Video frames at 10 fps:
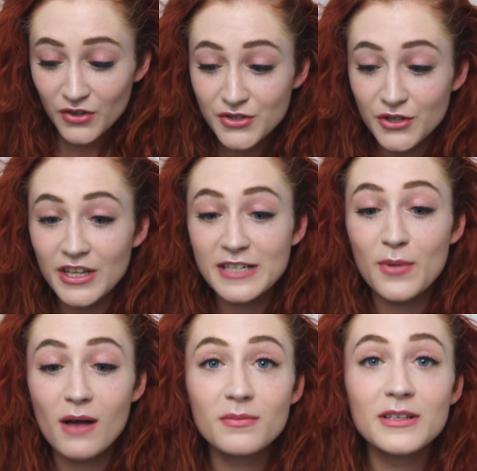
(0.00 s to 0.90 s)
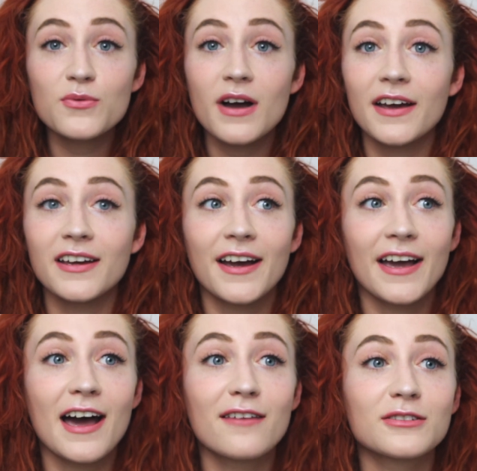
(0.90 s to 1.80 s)
So that's probably why I
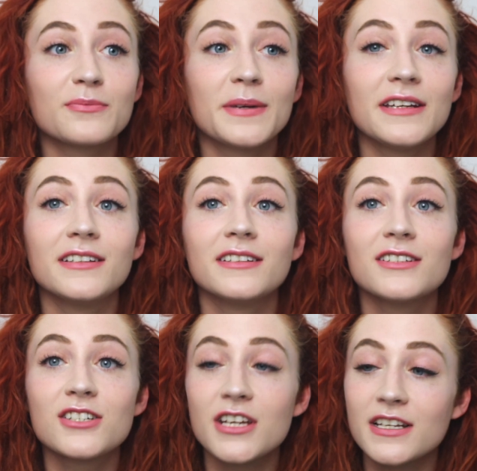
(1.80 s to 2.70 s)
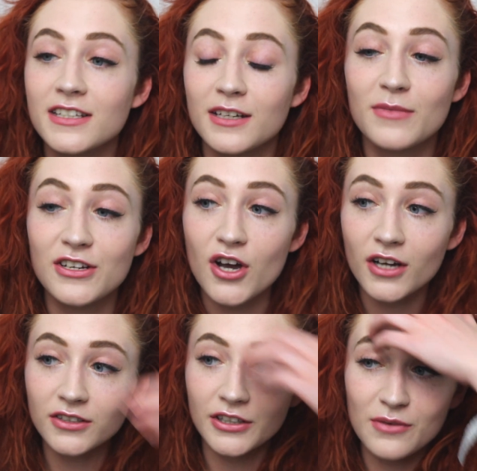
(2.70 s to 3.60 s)
haven't been chasing my
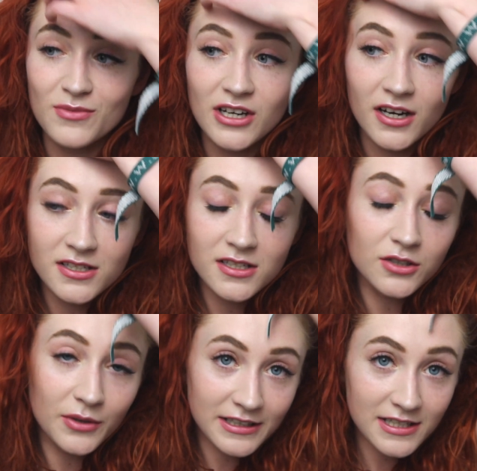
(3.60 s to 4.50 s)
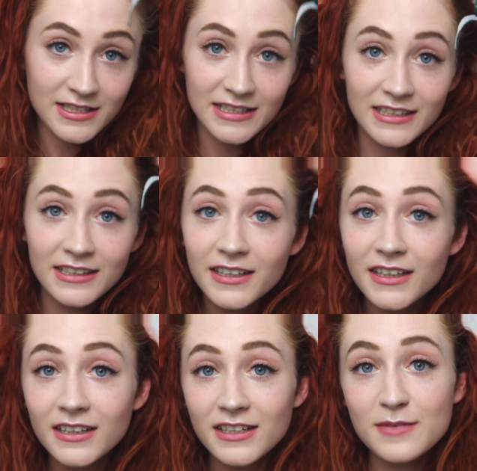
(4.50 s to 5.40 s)
doctor in regards to going to see
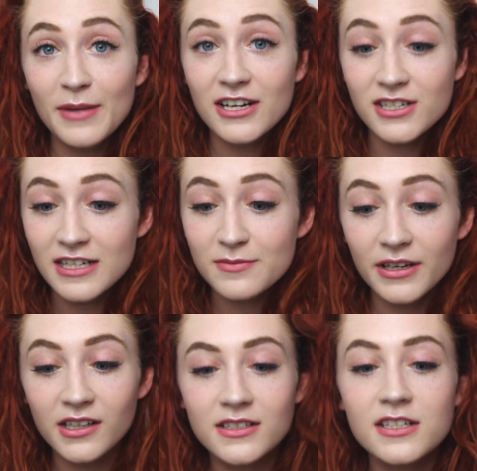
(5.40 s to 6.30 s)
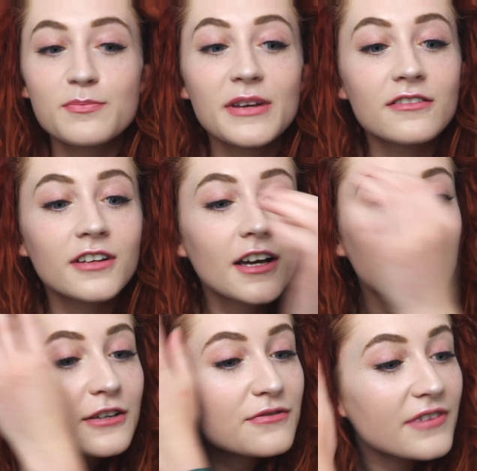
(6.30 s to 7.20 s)
the specialist, because it's been
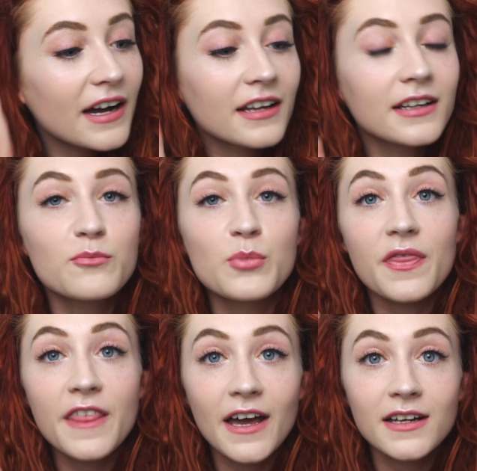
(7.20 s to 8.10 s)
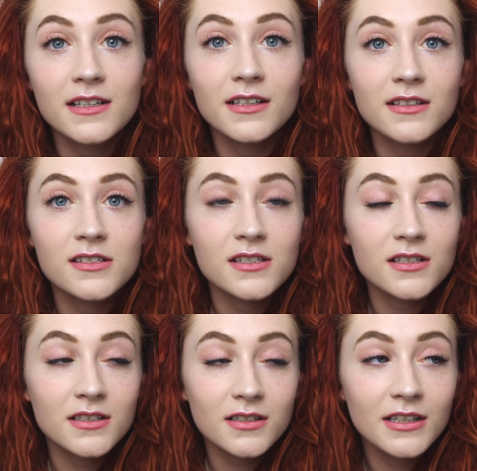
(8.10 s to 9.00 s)
fine, but that
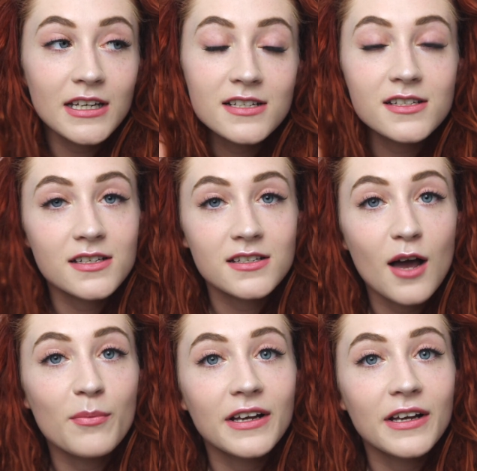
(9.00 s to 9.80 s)
needs to stop.